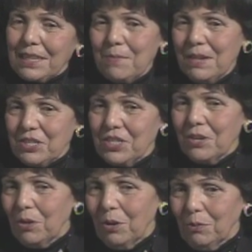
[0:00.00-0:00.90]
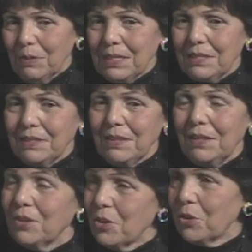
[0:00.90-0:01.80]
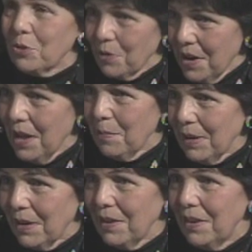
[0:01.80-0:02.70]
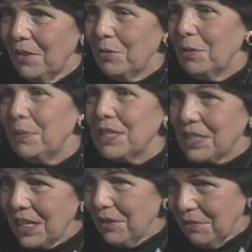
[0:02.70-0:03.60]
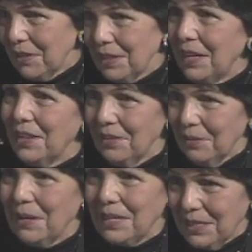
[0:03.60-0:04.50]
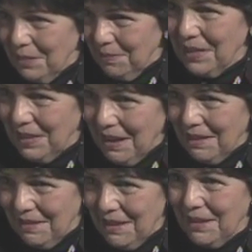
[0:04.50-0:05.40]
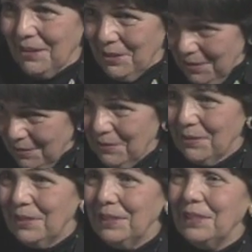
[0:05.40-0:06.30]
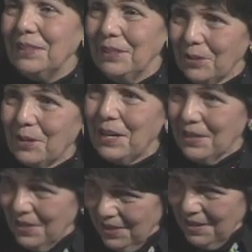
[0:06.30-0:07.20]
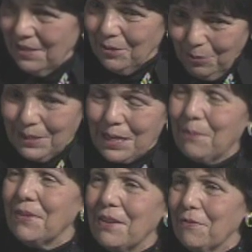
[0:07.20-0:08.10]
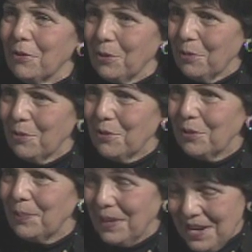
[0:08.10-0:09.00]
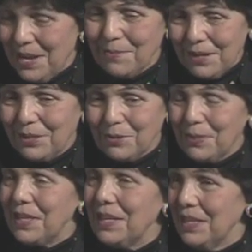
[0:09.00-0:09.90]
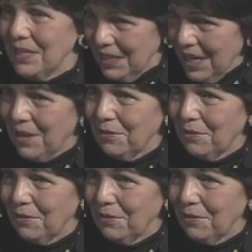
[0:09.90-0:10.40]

I mention always, know your neighbor, you will be safer, and you accept the idea of go and do something for your neighbor to be safe.